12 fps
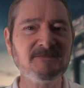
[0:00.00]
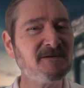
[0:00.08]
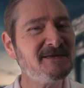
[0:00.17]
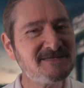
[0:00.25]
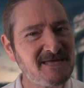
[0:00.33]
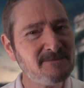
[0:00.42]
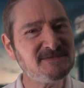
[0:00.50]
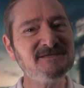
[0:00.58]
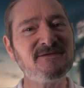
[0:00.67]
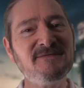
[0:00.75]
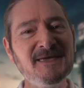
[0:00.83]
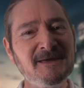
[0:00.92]
It's tempting
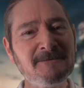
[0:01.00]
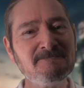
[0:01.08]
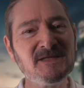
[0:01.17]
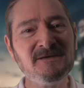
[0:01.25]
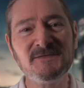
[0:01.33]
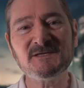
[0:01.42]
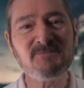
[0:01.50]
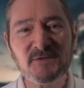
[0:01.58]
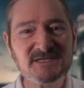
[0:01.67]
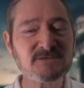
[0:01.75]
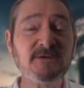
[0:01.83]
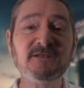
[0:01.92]
to think this
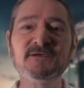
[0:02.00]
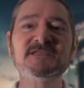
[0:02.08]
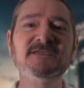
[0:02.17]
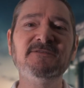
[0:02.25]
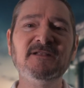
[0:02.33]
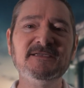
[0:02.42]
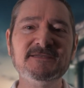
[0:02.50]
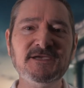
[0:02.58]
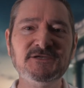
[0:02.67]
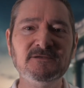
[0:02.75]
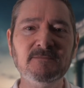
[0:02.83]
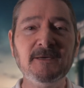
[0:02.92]
points to a lost
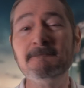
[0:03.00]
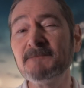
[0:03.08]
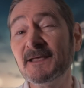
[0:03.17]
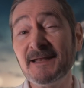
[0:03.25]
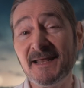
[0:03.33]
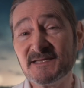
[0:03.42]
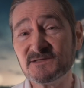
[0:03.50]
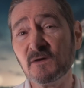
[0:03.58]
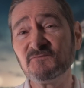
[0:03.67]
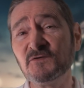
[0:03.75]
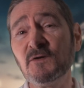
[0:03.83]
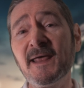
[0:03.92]
civilization, but let's
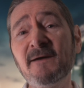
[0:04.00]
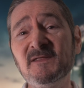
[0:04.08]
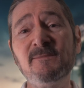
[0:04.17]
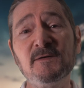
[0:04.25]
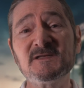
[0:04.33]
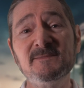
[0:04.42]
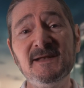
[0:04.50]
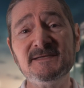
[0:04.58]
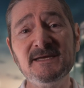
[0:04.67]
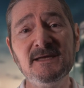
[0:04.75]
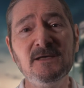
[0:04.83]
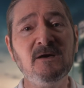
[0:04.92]
not rule out the
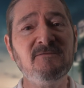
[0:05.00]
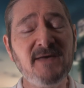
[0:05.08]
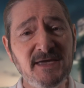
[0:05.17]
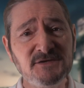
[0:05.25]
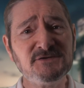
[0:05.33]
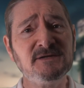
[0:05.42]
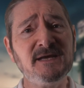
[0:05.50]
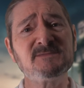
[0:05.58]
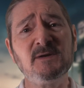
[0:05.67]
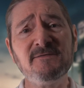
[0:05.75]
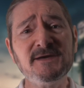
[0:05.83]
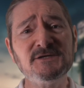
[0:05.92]
possibility of ancient
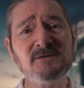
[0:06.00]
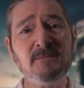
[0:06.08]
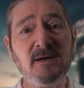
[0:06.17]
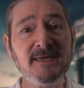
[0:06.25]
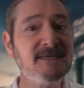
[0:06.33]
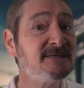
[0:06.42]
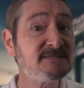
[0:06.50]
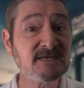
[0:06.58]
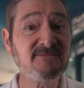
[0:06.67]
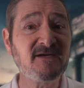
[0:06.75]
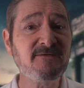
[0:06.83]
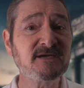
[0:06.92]
exploration by
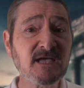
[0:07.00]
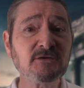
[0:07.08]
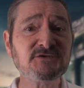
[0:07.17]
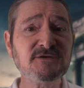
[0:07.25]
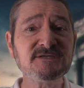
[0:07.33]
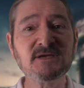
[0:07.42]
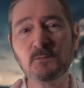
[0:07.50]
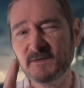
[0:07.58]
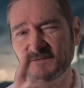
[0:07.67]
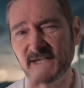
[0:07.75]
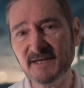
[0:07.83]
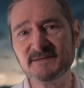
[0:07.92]
seafaring cultures we've
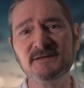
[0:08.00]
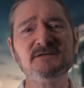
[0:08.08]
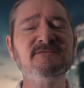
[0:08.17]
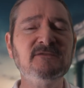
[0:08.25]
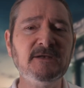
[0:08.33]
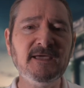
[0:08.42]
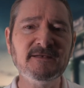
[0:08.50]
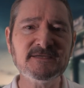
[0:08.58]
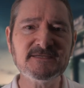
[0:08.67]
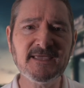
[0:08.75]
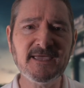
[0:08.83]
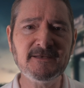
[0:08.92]
yet to fully
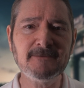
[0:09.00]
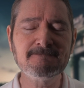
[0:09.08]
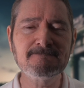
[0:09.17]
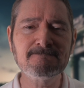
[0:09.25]
understand.